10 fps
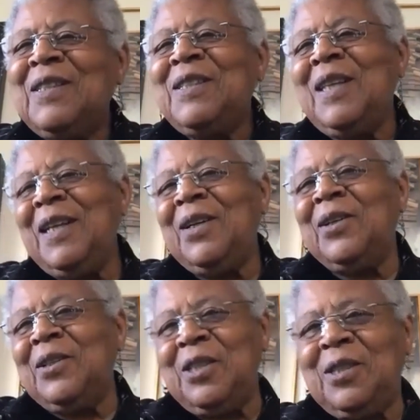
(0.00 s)
sitting
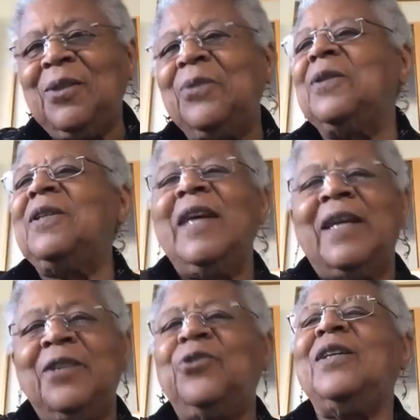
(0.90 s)
on a stool at
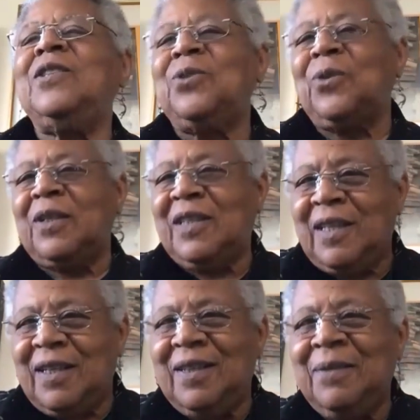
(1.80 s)
a drugstore
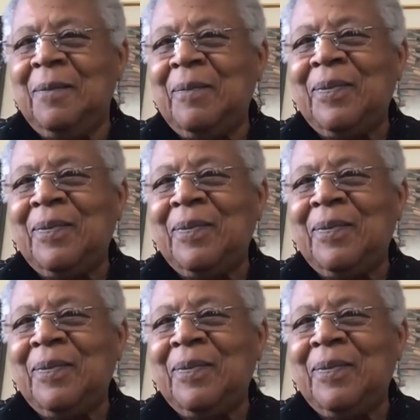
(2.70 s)
getting